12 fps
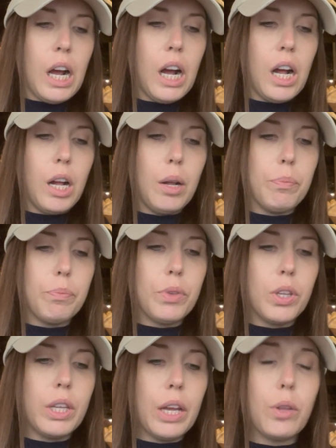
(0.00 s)

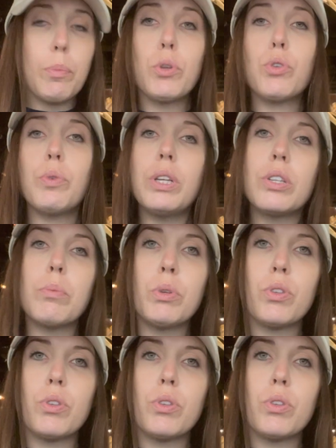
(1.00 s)
Now, the most recent